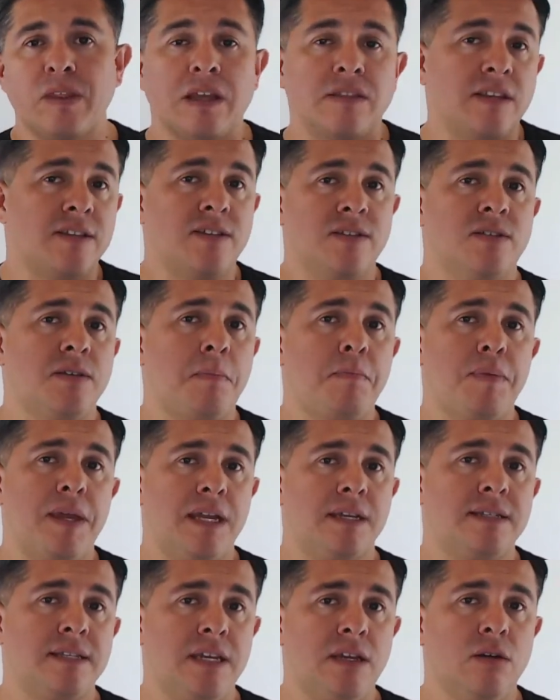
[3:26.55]
This is a
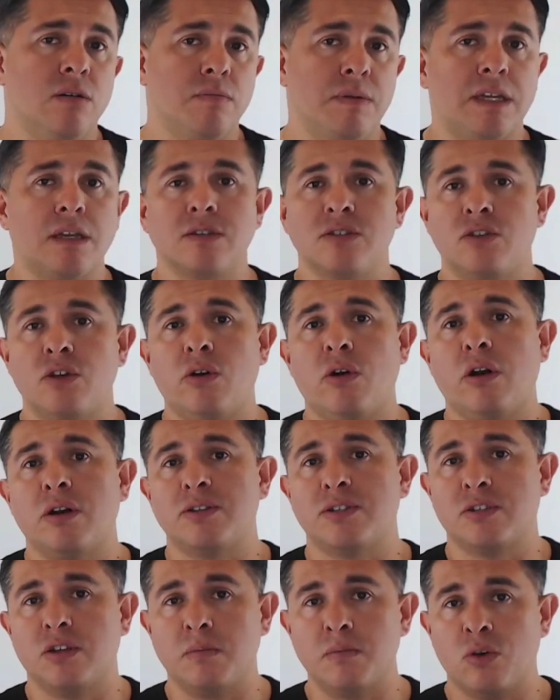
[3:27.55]
big deal because there are
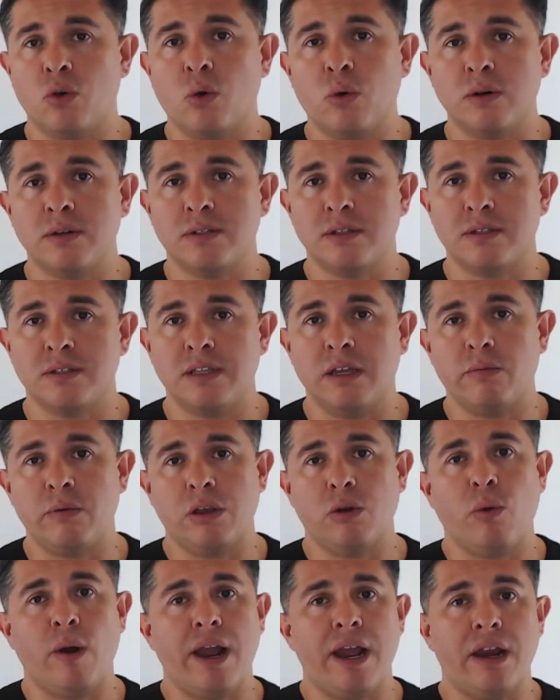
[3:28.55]
some courses that
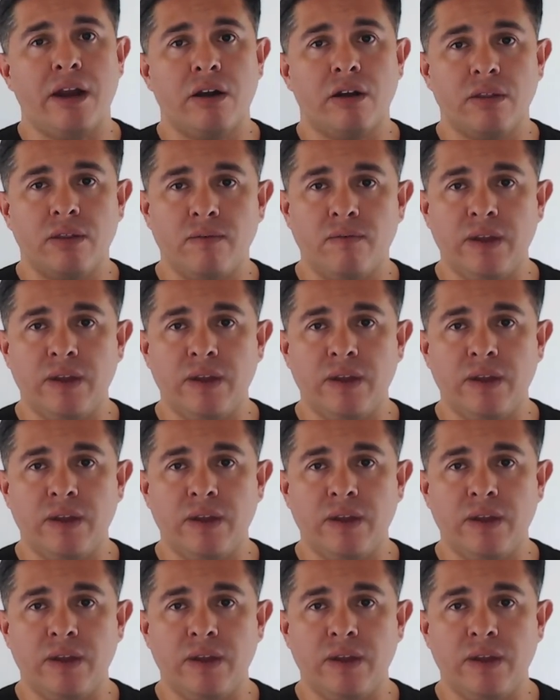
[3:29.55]
require the